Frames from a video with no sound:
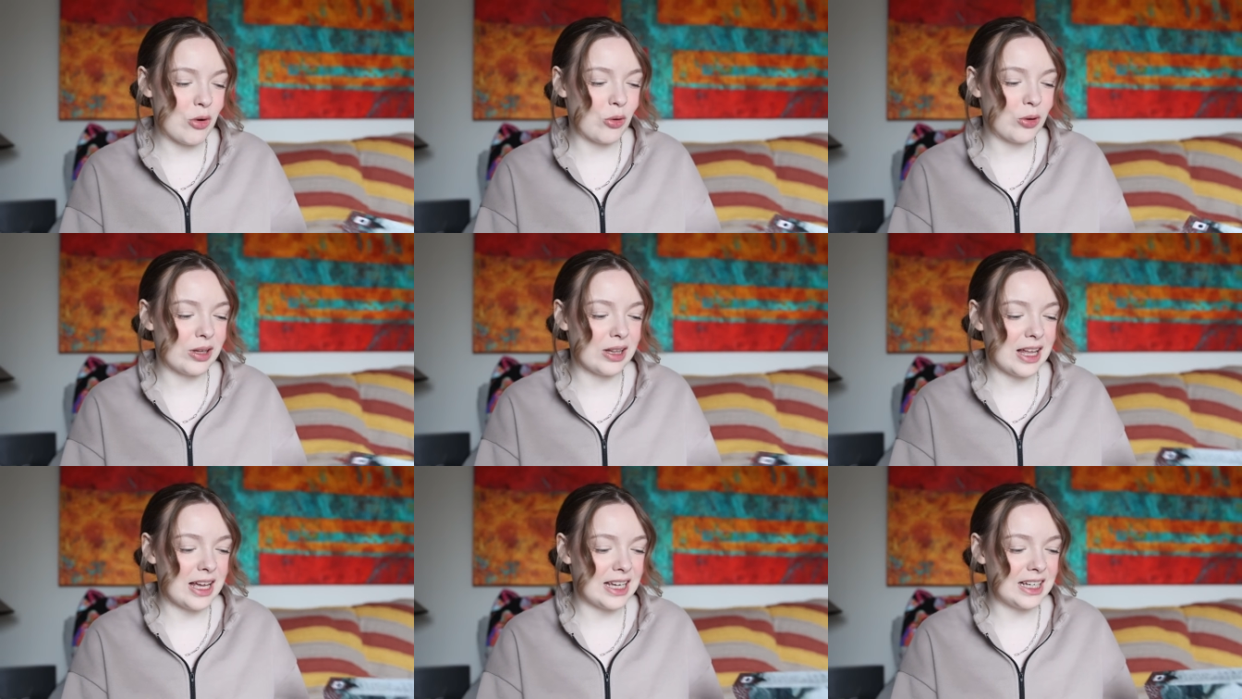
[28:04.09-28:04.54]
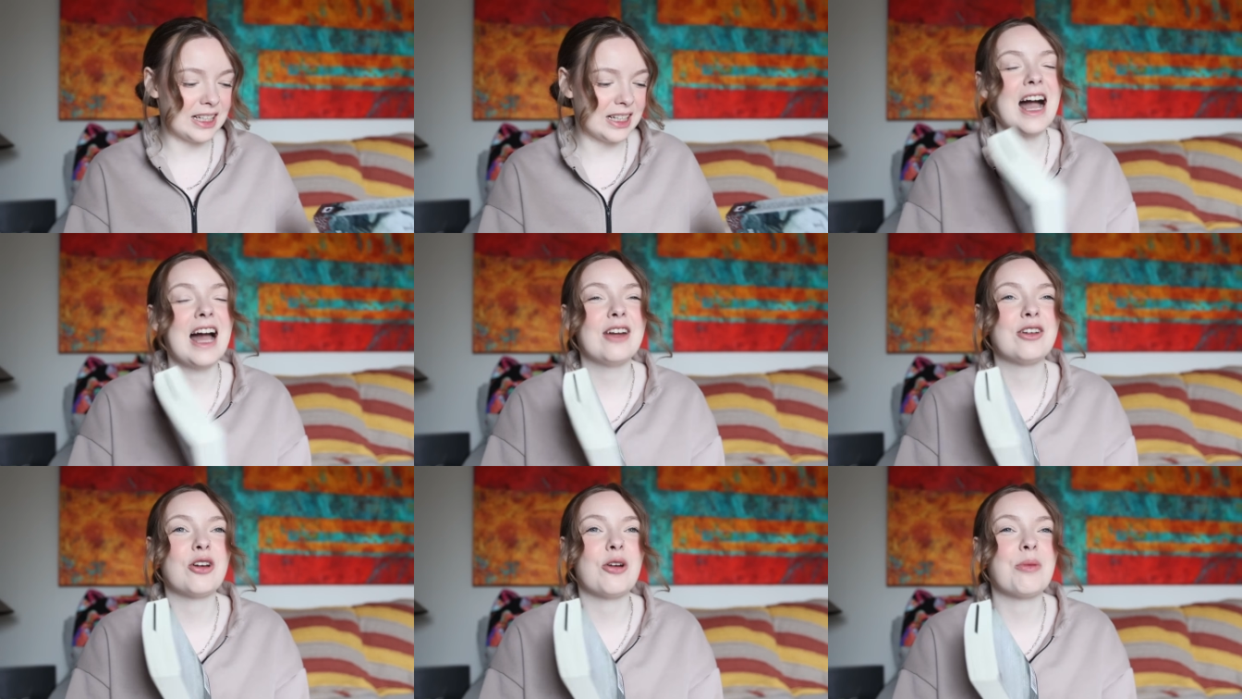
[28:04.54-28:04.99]
Or like,
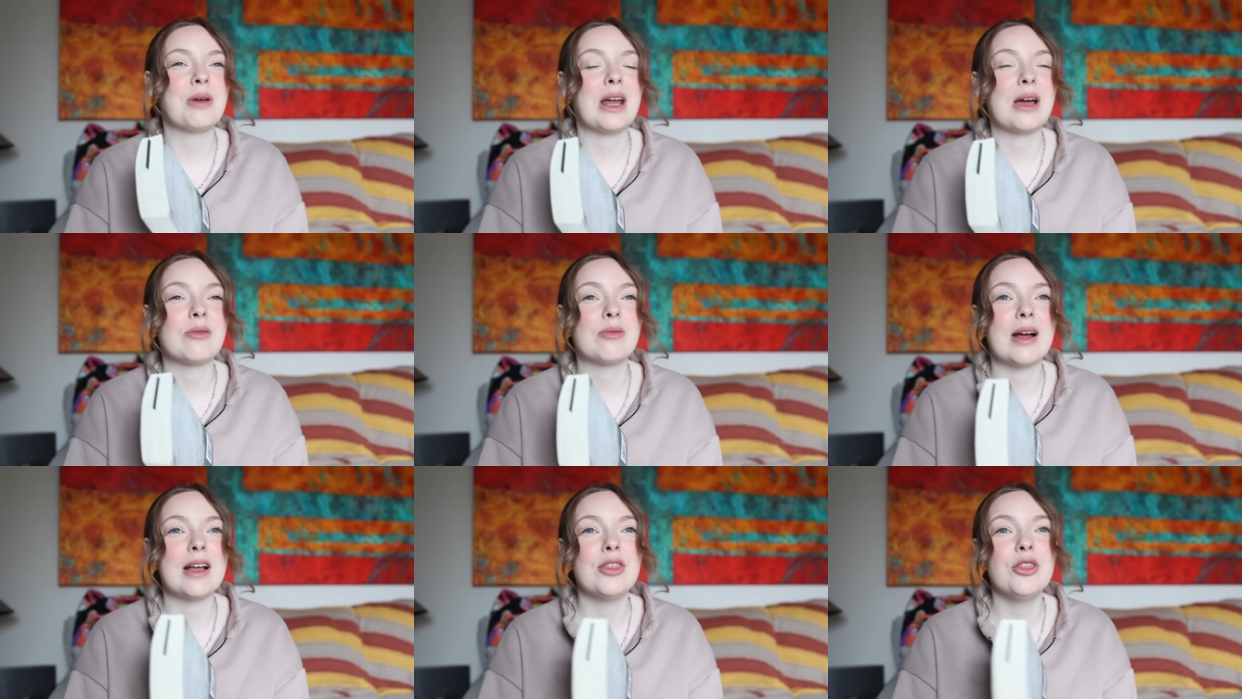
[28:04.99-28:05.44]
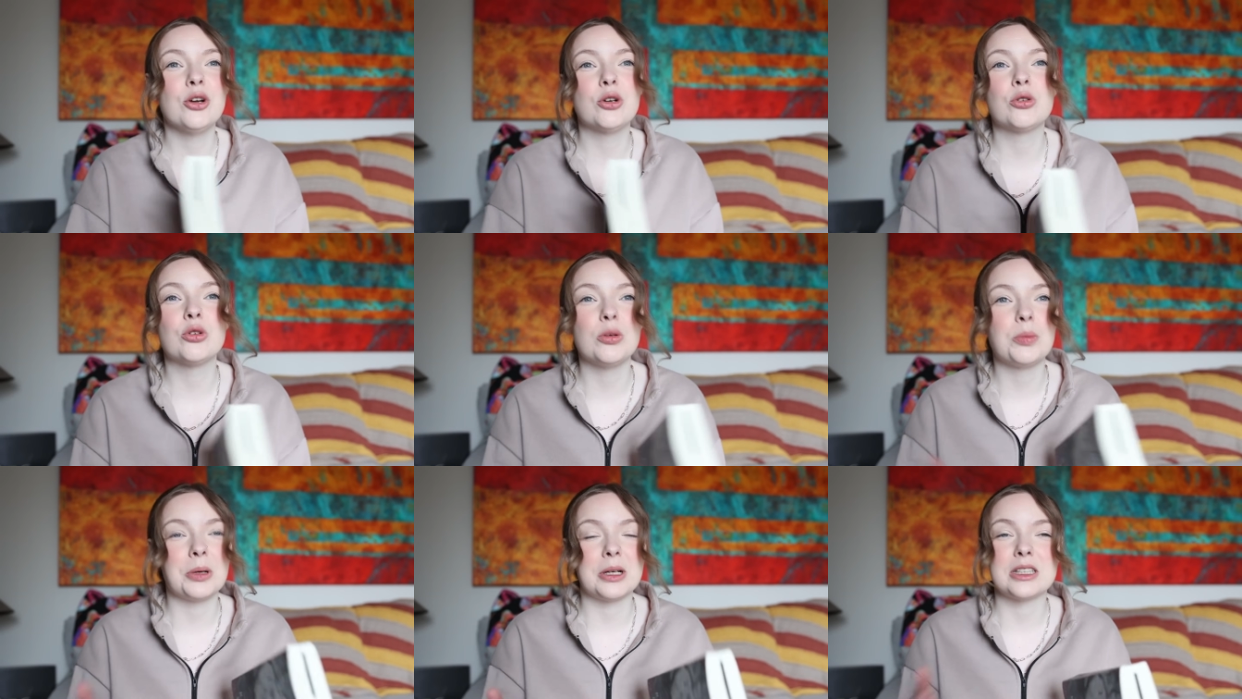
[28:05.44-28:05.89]
I don't know, when I read The
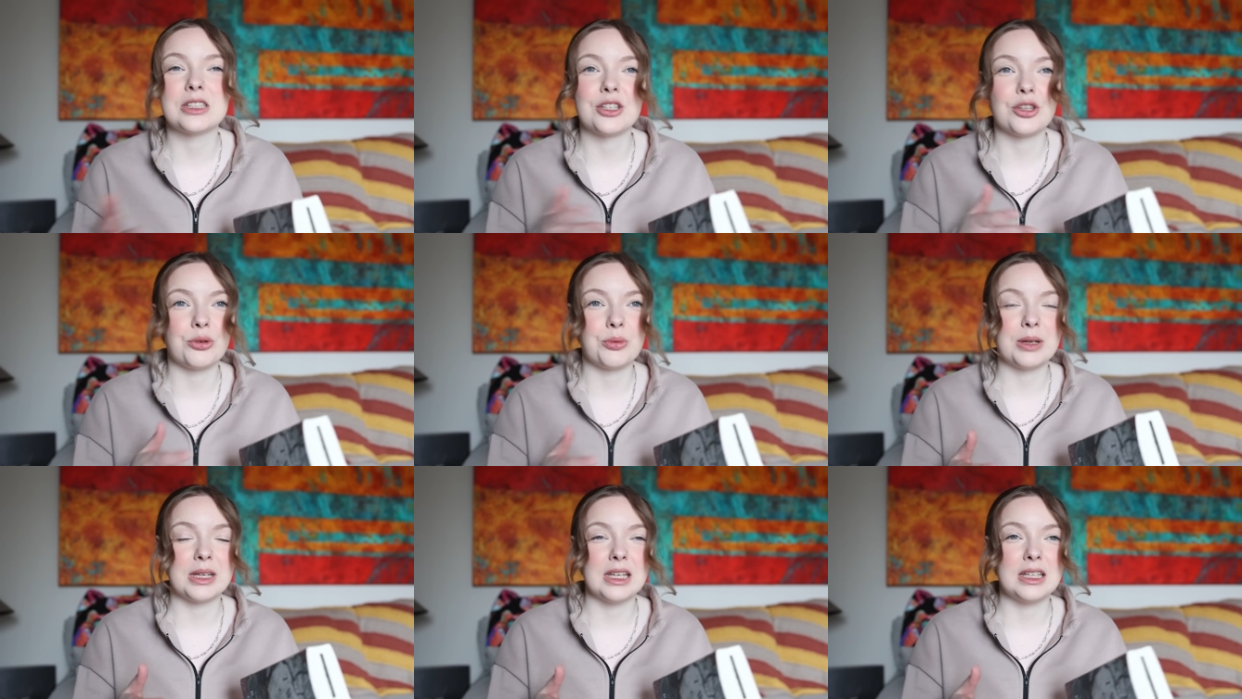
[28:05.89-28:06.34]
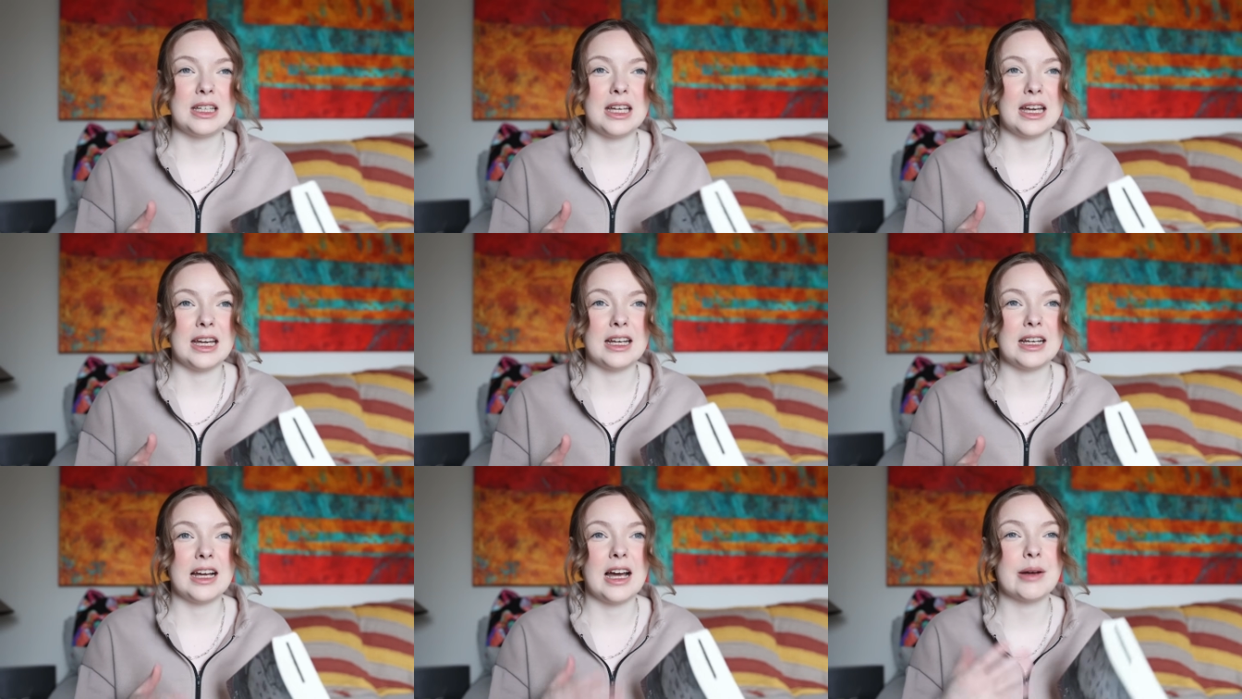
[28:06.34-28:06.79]
Cruel Prince and The Wicked King,